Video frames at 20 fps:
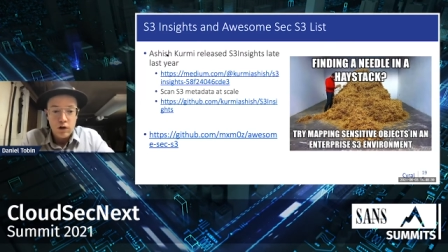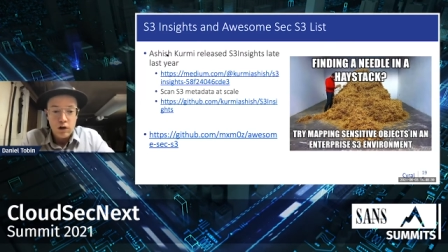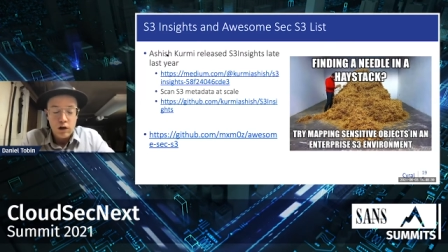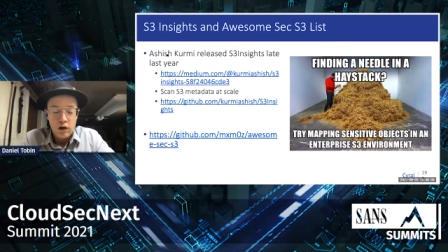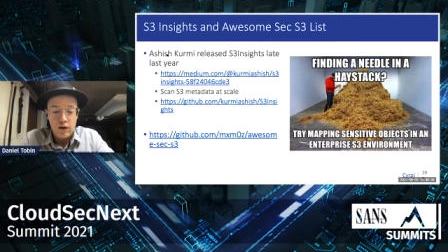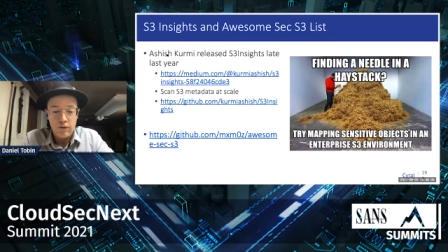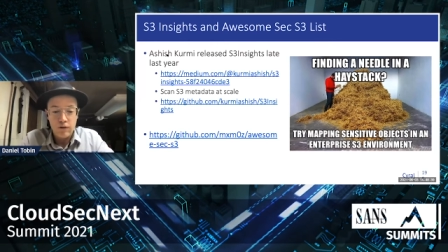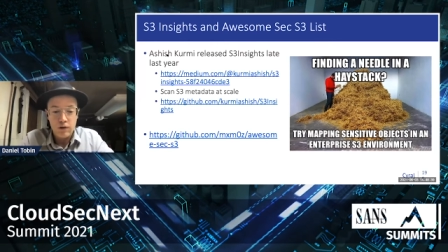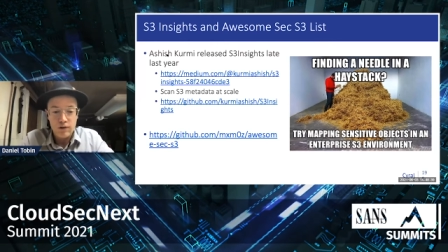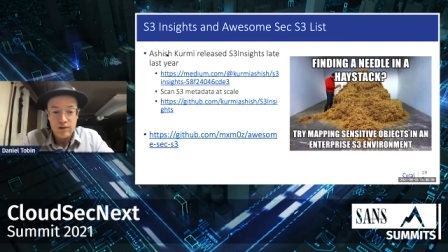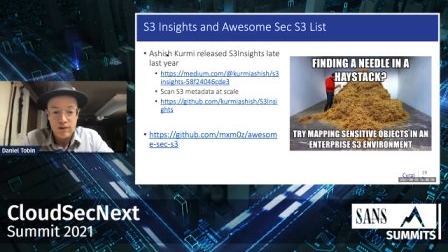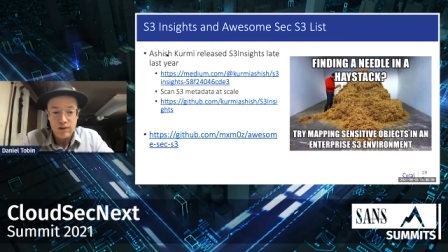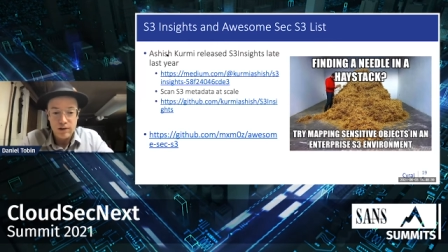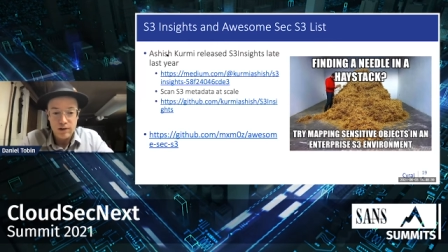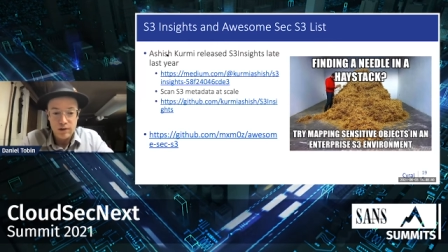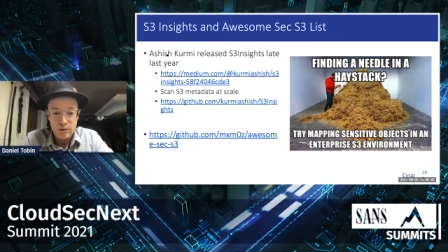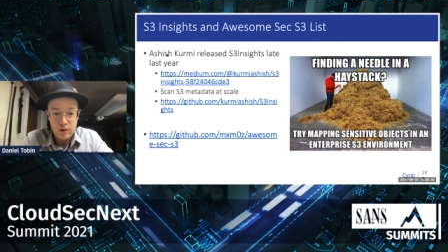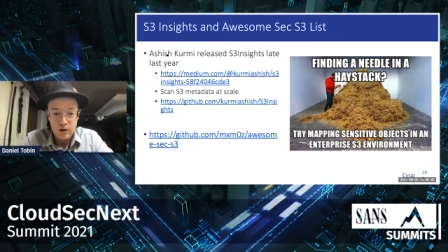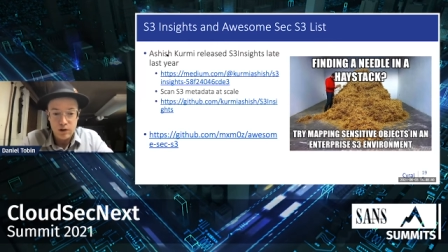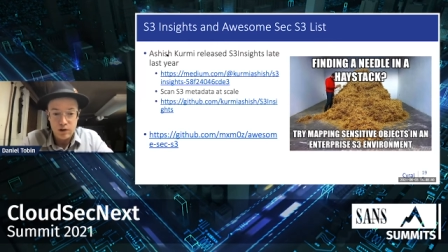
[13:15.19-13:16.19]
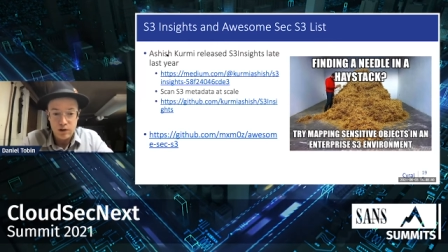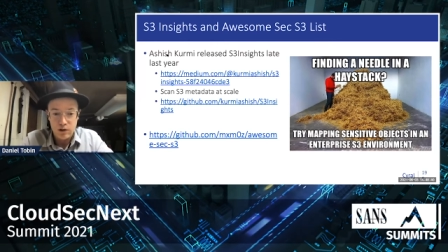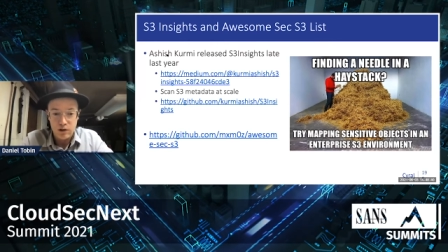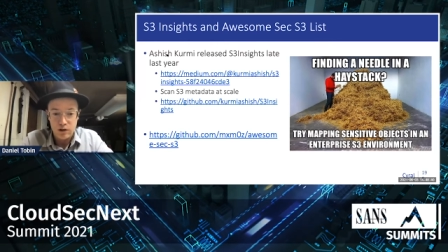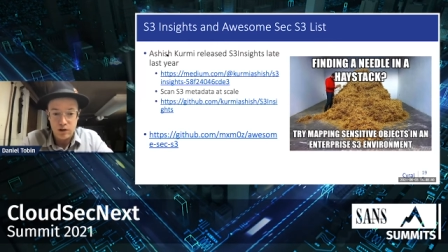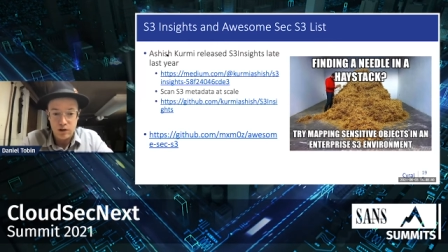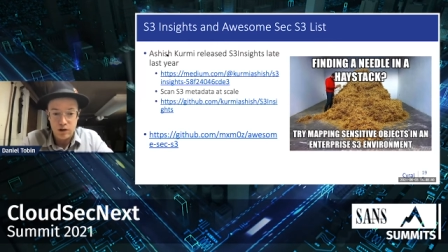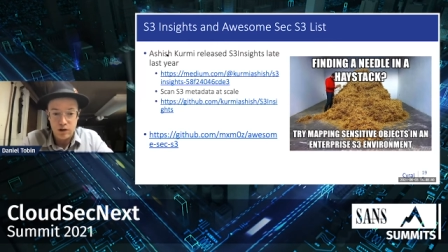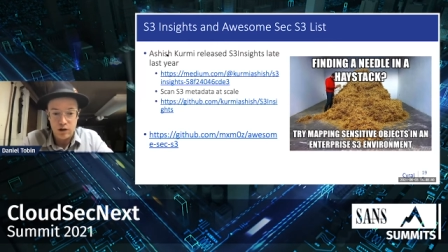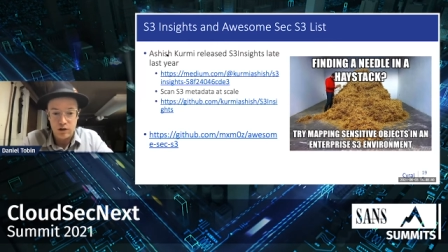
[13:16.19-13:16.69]
If you see this picture
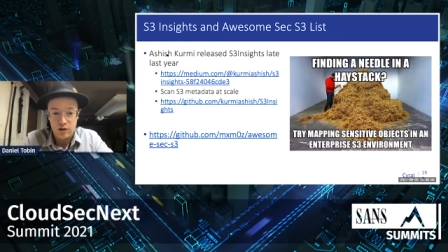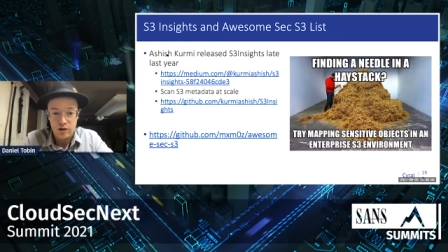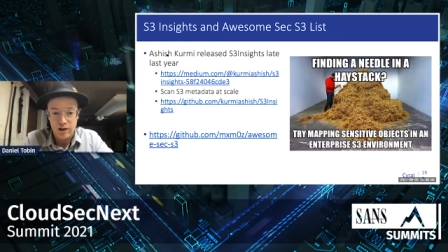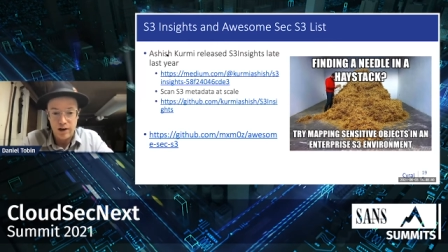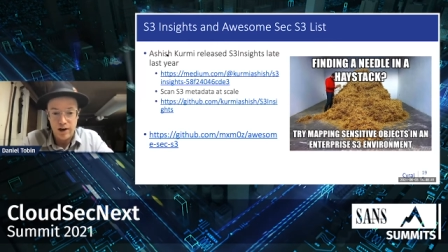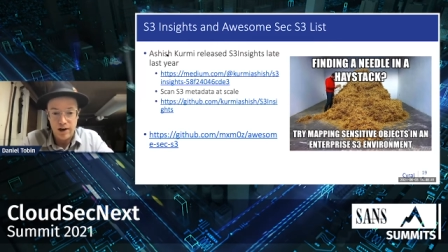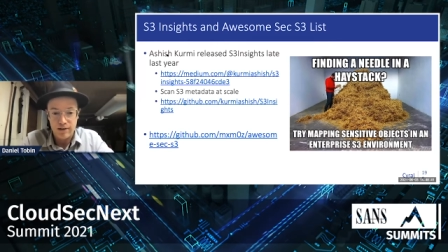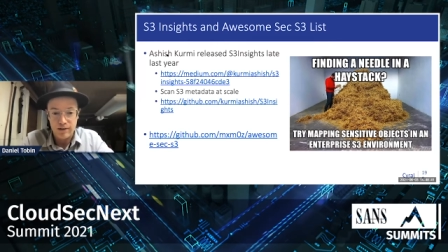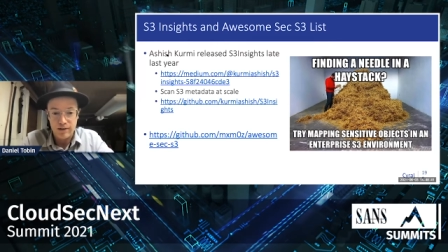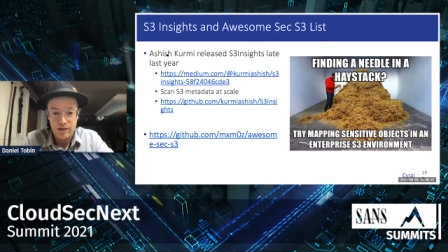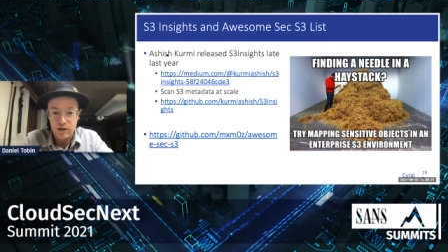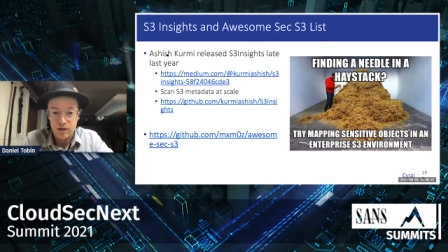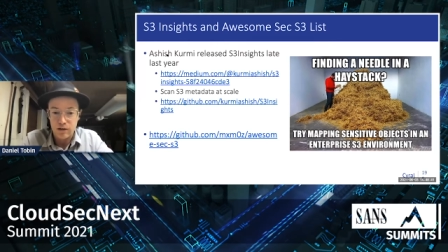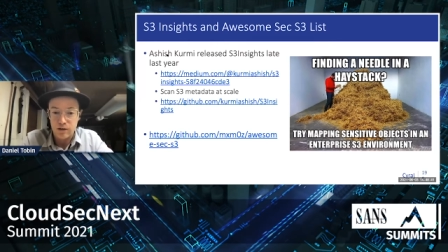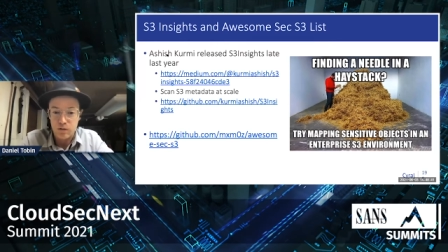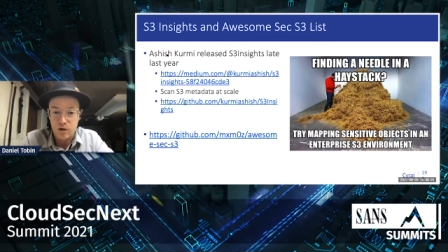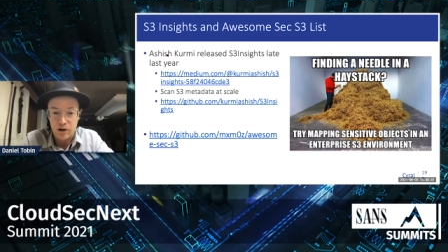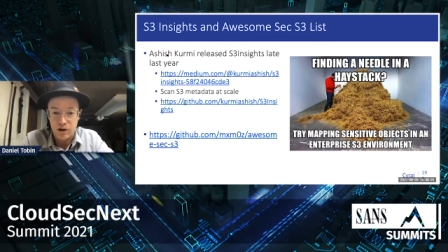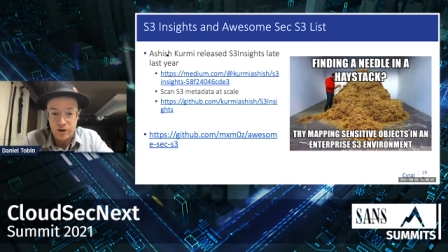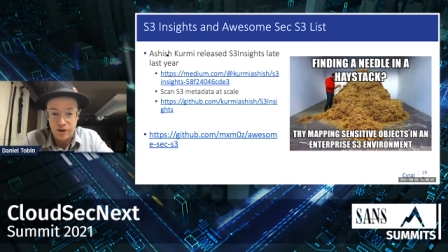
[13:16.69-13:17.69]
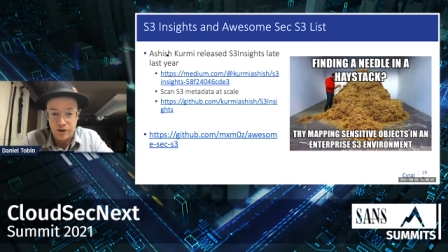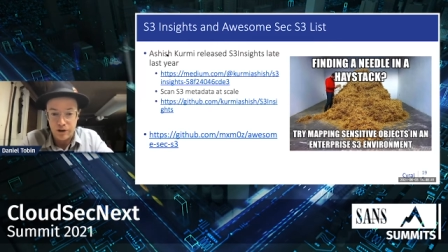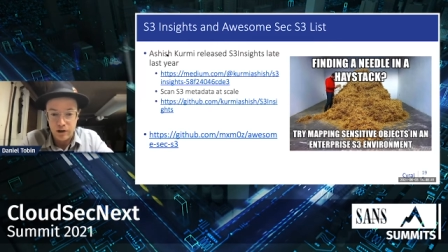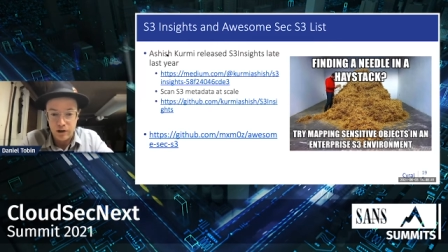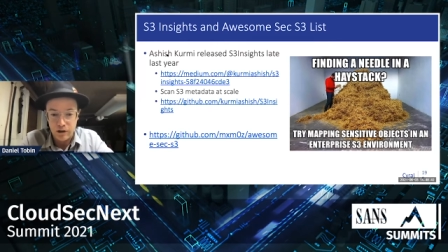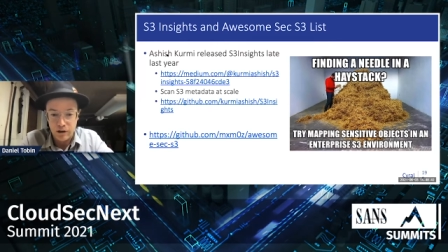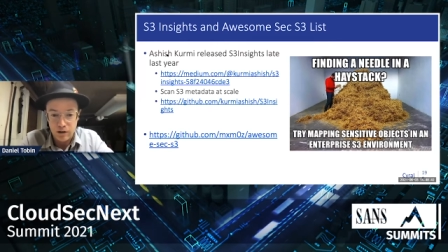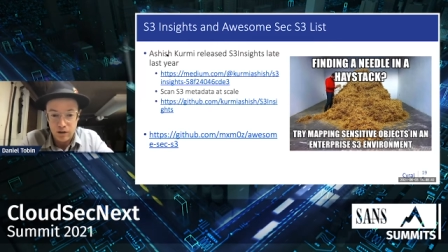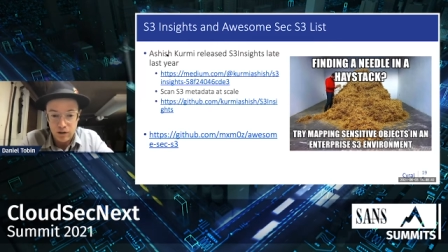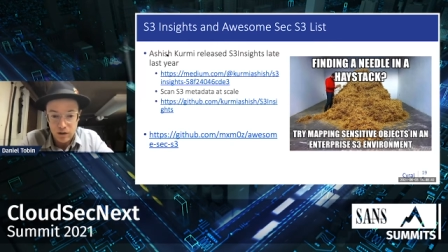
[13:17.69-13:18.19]
and are currently asking why you're in
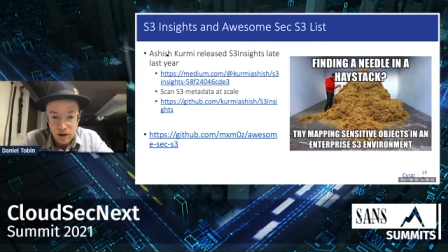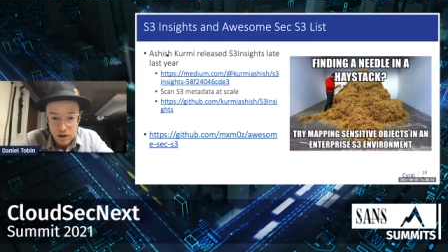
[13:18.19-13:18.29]
it,